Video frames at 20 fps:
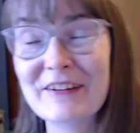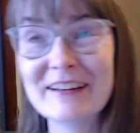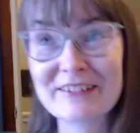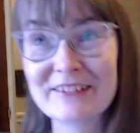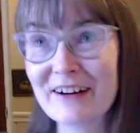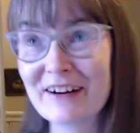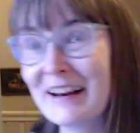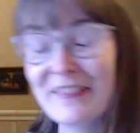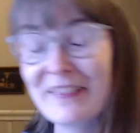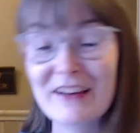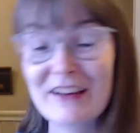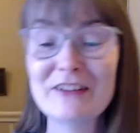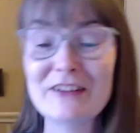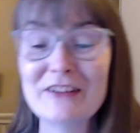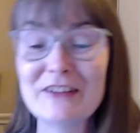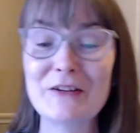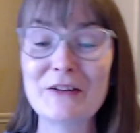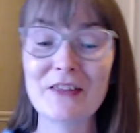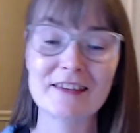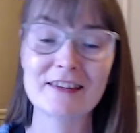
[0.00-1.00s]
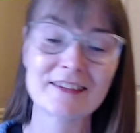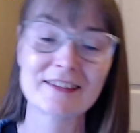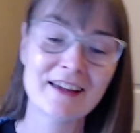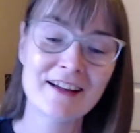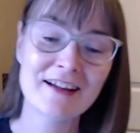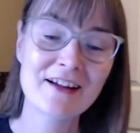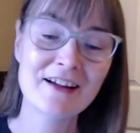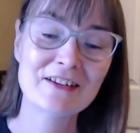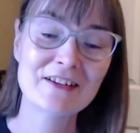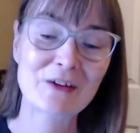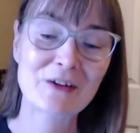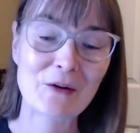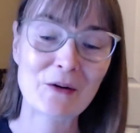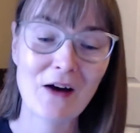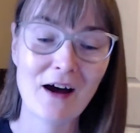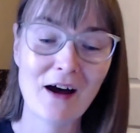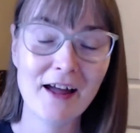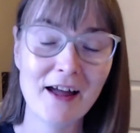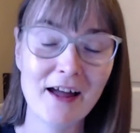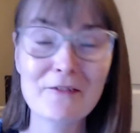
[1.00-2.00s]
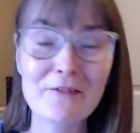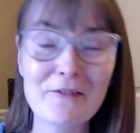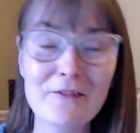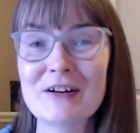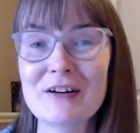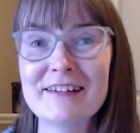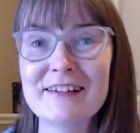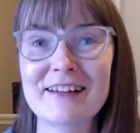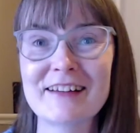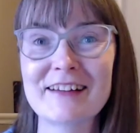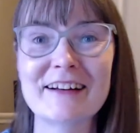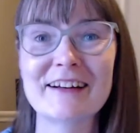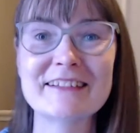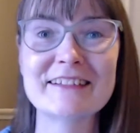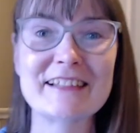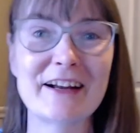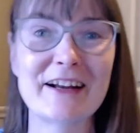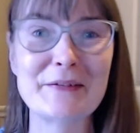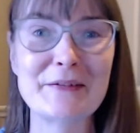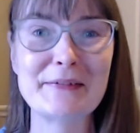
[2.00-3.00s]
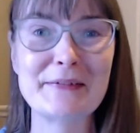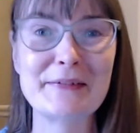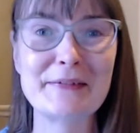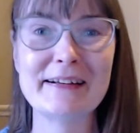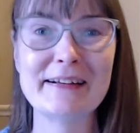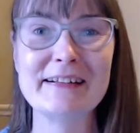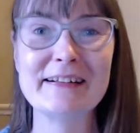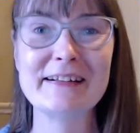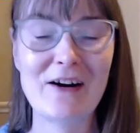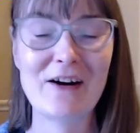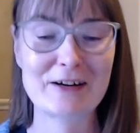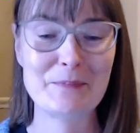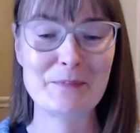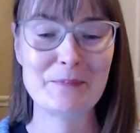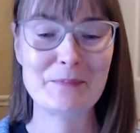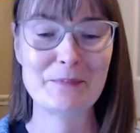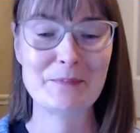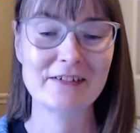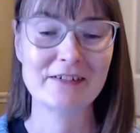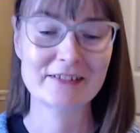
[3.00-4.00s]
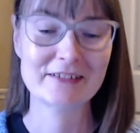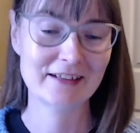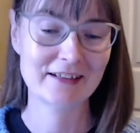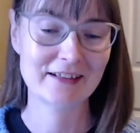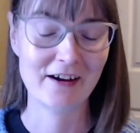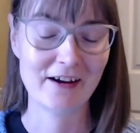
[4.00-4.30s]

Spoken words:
there anything to this? So I have 3 studies that I'm going to talk about